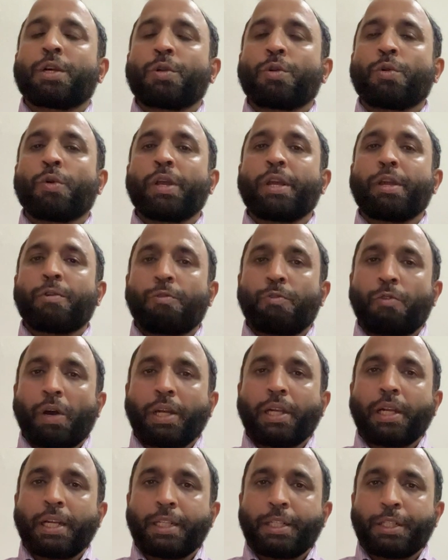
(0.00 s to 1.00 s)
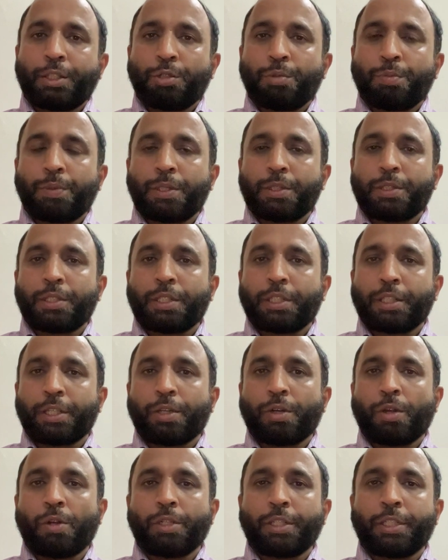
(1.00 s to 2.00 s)
growing 192%
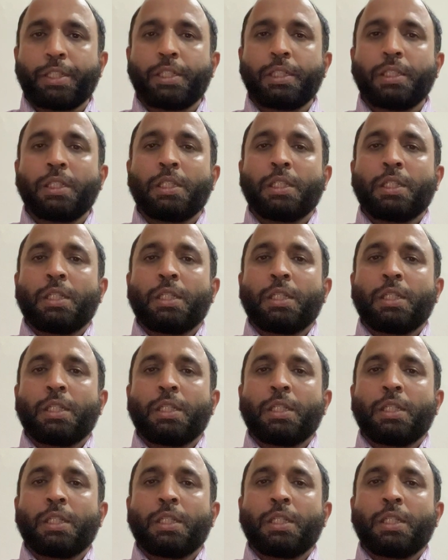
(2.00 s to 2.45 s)
year-on-year